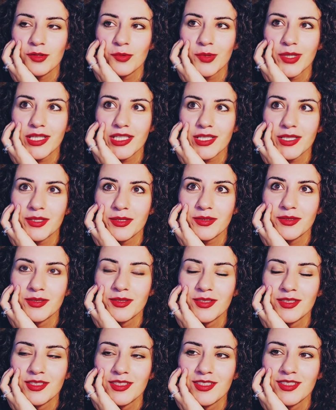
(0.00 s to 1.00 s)
with you,
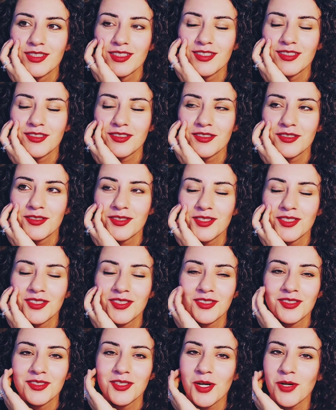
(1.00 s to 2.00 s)
which is
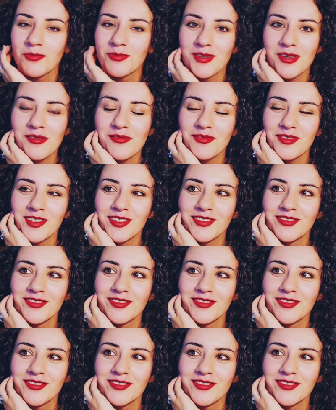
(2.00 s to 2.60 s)
so beautiful.